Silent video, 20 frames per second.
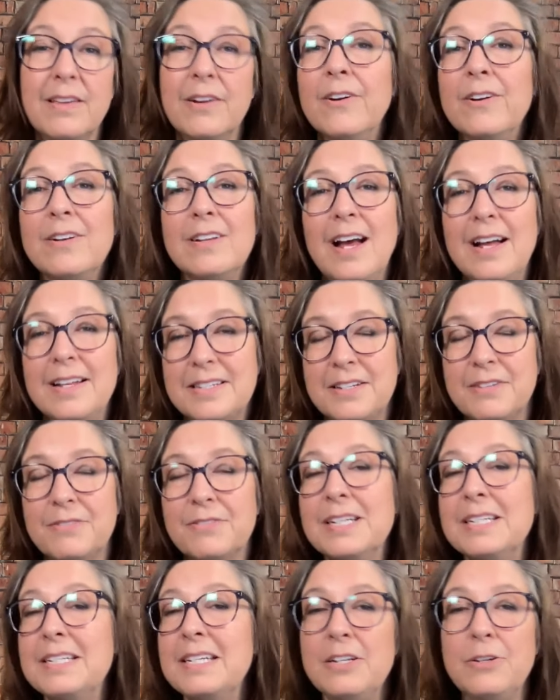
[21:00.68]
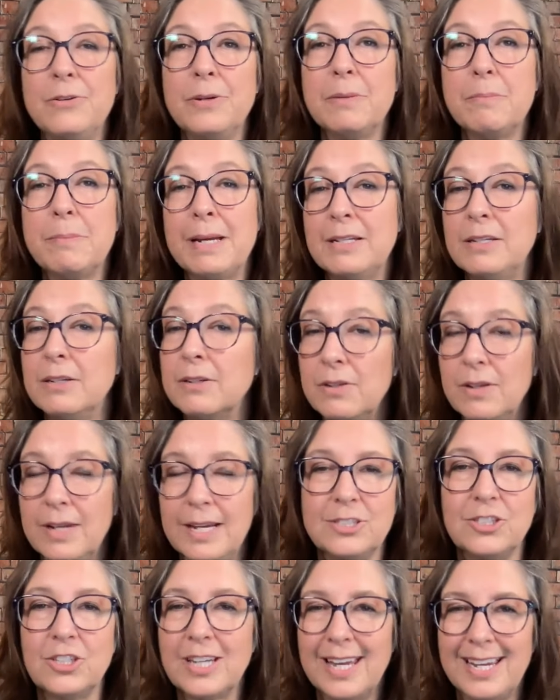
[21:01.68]
There are lots of continuing medical
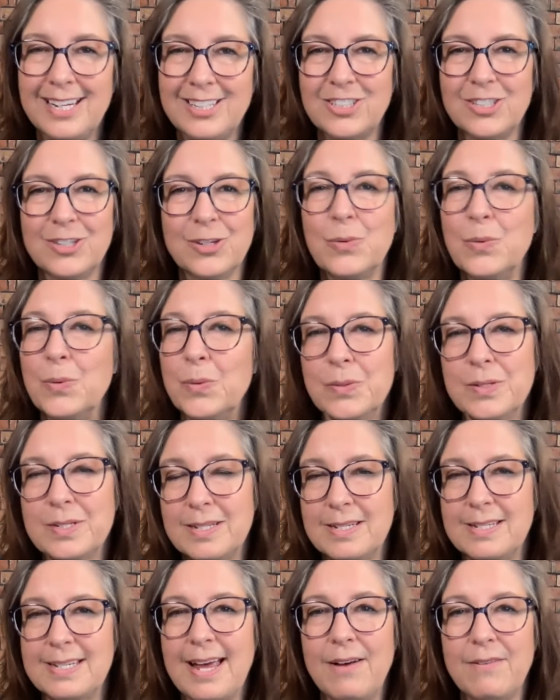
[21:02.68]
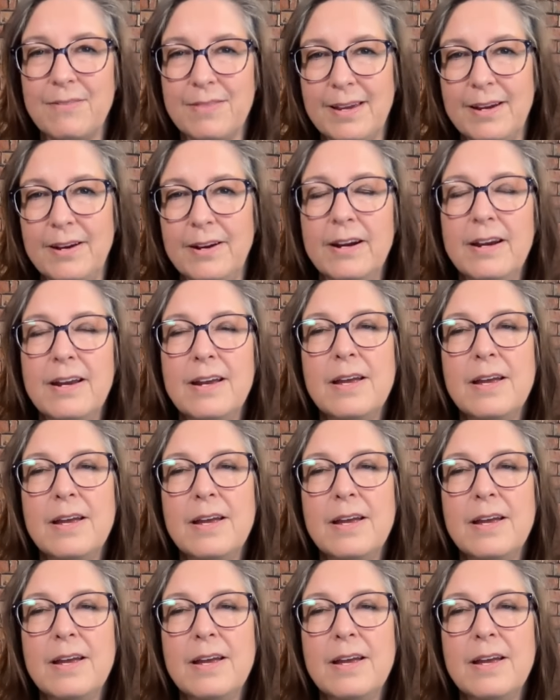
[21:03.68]
education courses out there.